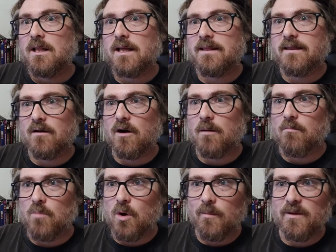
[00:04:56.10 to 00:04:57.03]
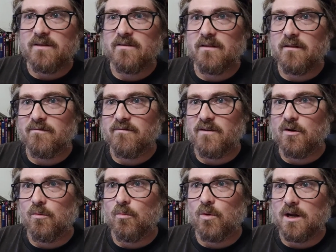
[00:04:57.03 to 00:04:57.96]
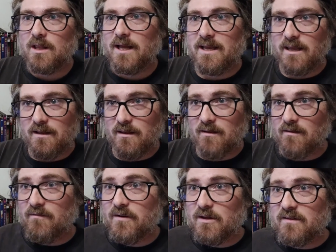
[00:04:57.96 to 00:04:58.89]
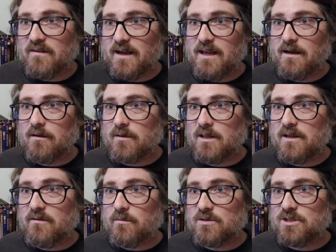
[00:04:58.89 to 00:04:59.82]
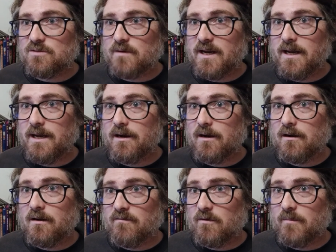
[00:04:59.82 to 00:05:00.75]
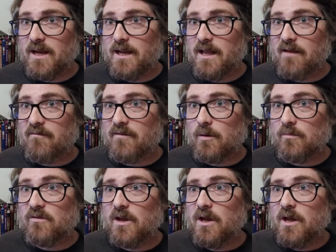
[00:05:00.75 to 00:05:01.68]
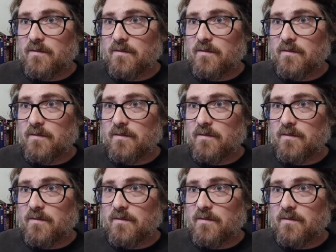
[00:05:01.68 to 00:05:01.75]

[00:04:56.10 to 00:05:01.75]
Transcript: Like, there are moments in the film where, like, in the Fearless Hyena release, which is right here from 88 films,